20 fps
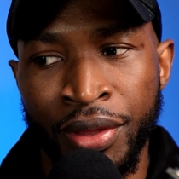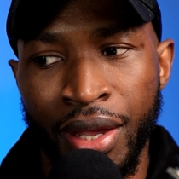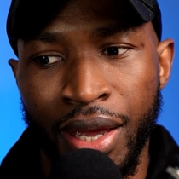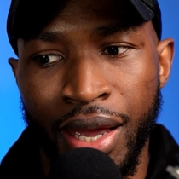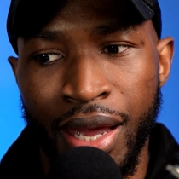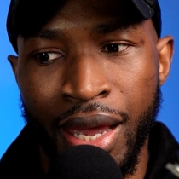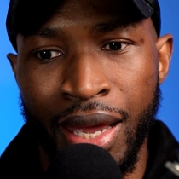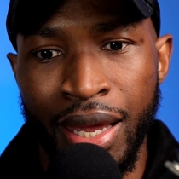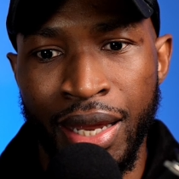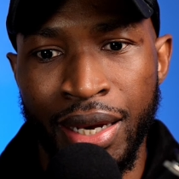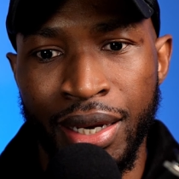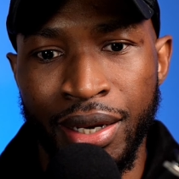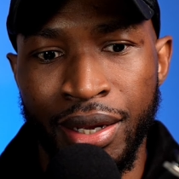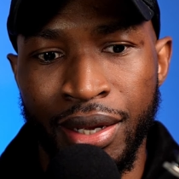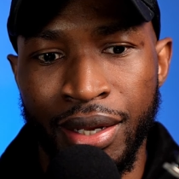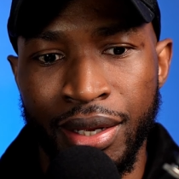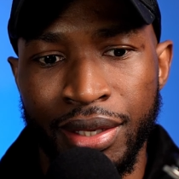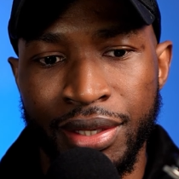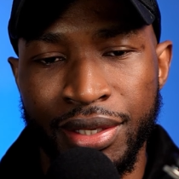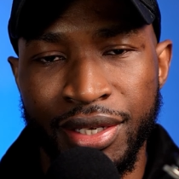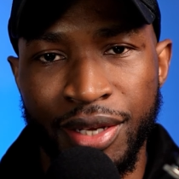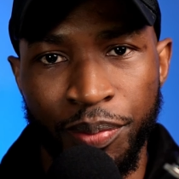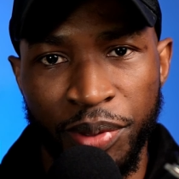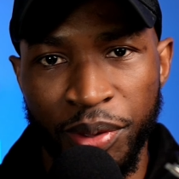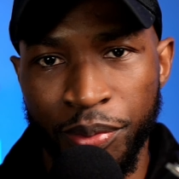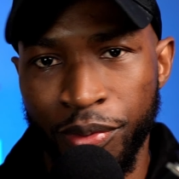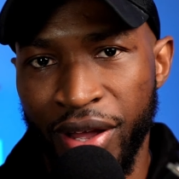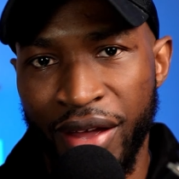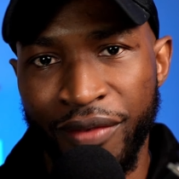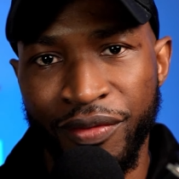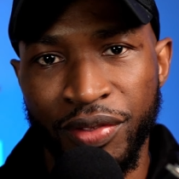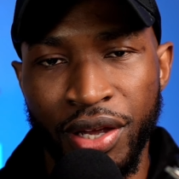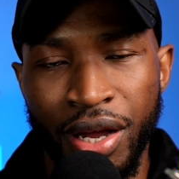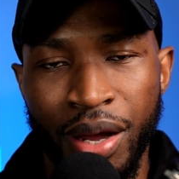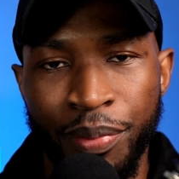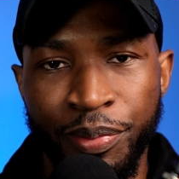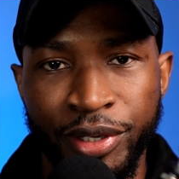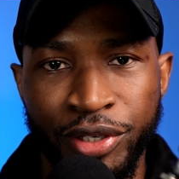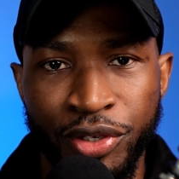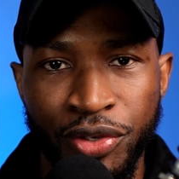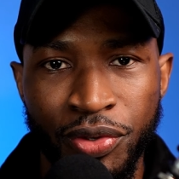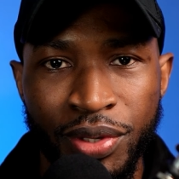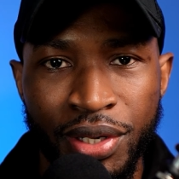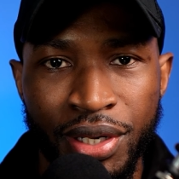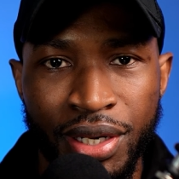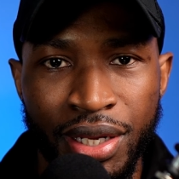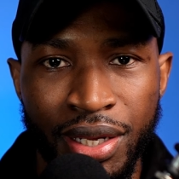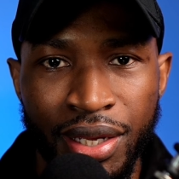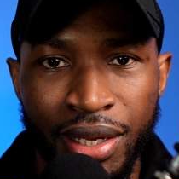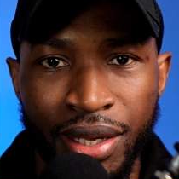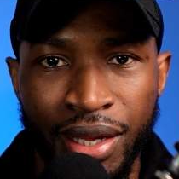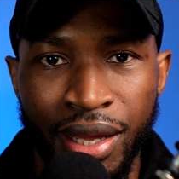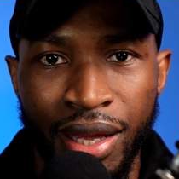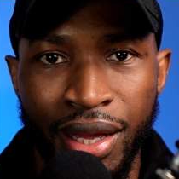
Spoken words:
And some people have the opportunity